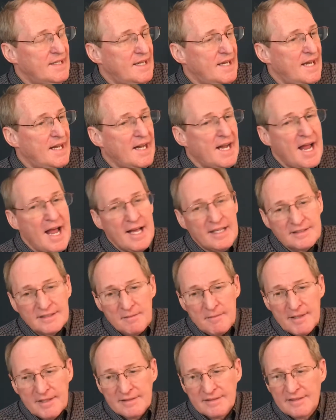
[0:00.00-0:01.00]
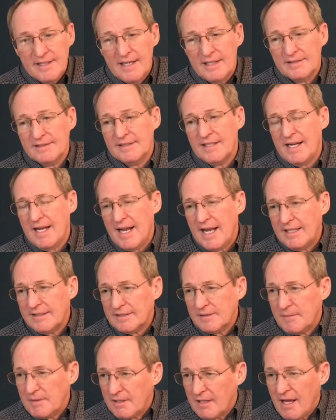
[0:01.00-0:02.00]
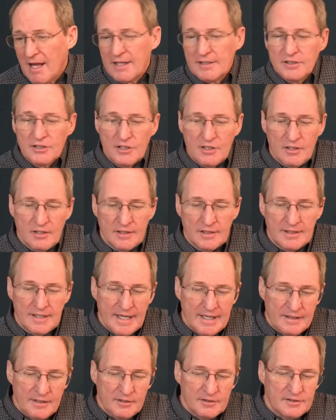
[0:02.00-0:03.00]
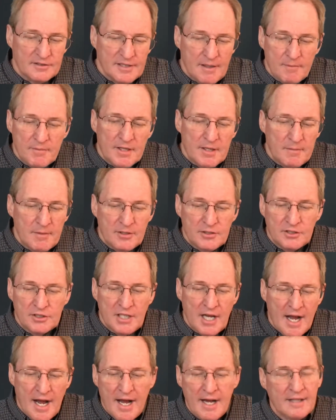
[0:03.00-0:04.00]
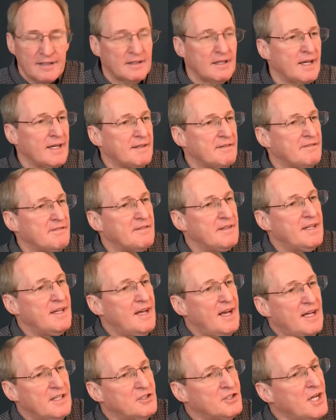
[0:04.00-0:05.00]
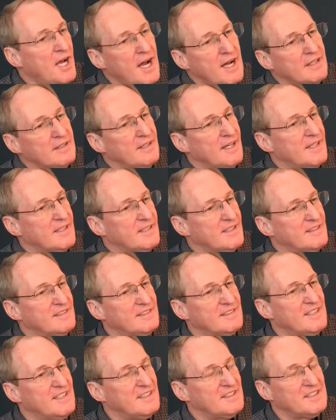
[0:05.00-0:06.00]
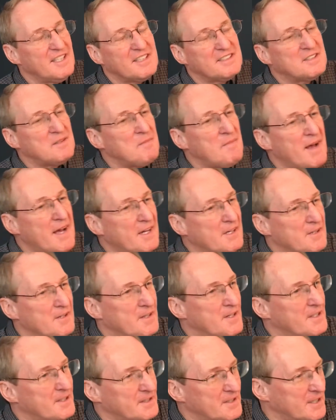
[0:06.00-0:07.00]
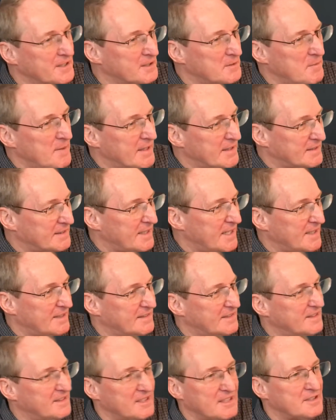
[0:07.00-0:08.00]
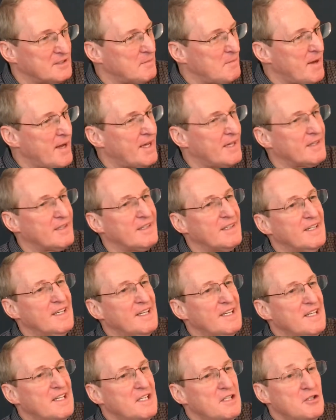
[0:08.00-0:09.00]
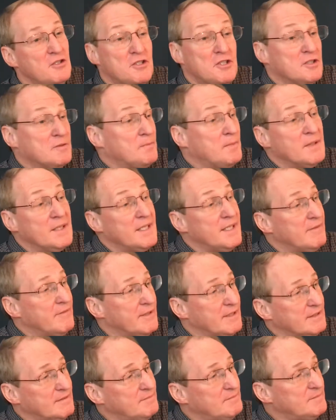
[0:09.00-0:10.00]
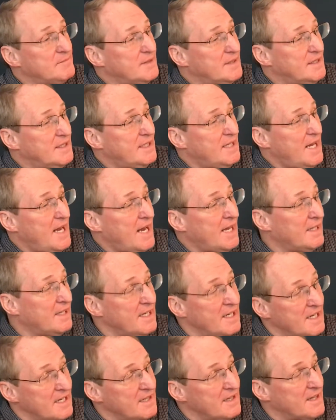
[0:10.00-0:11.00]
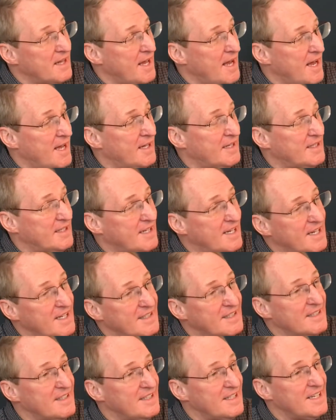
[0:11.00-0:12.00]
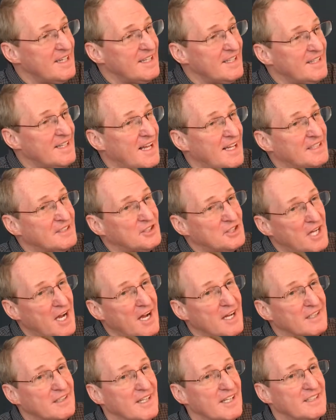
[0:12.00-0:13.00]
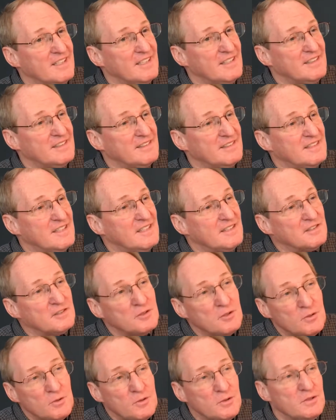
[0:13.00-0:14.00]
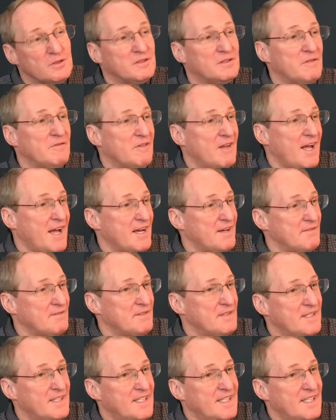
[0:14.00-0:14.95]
And it has to make sense and it has to be logical. And there's something about childlikeness that it doesn't matter that it doesn't make sense. It doesn't matter. You just believe it. And in that, hidden in that childlikeness is newness of life.